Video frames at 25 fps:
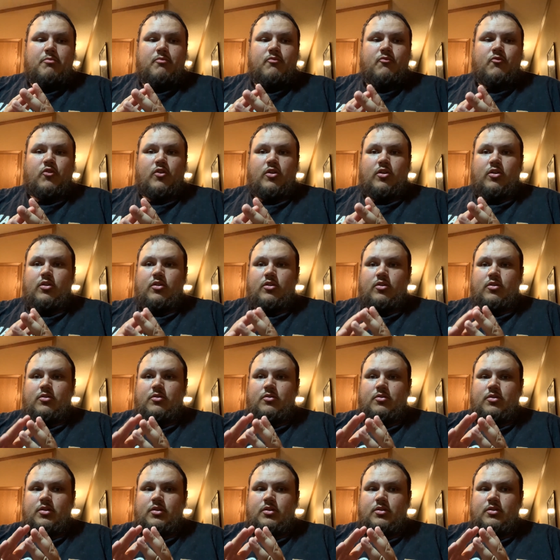for
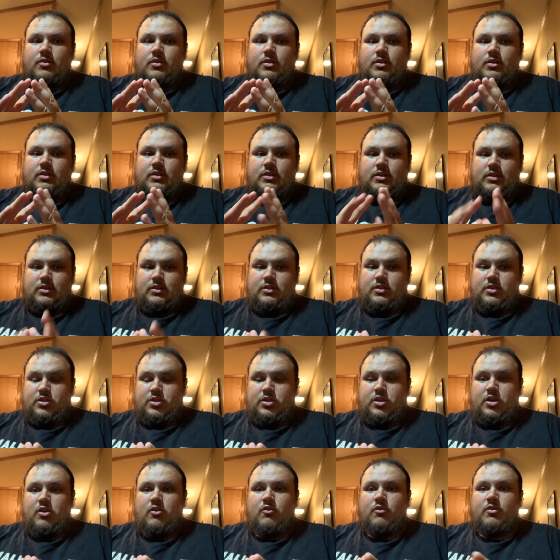the
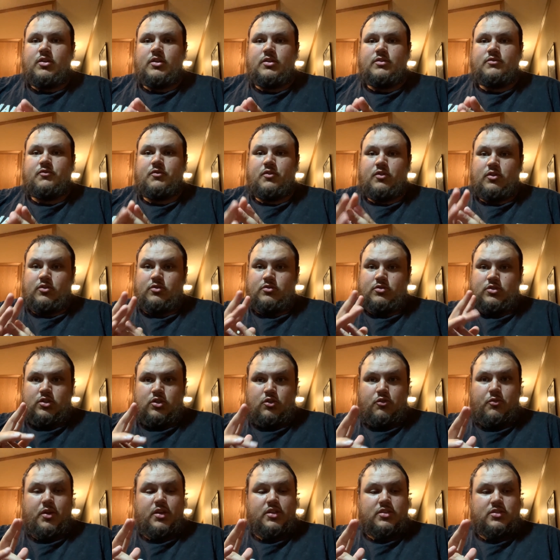show for
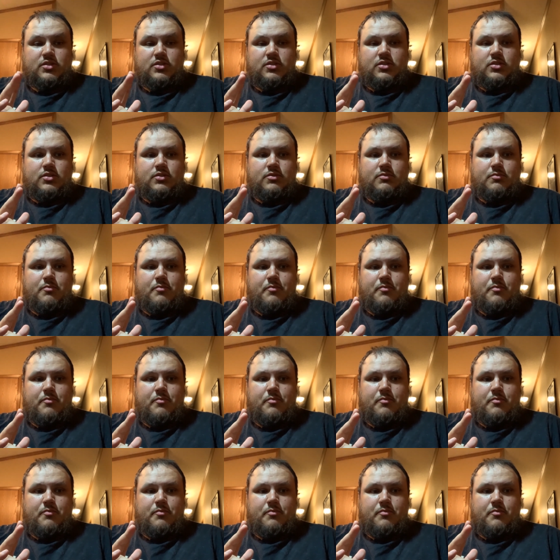two reasons.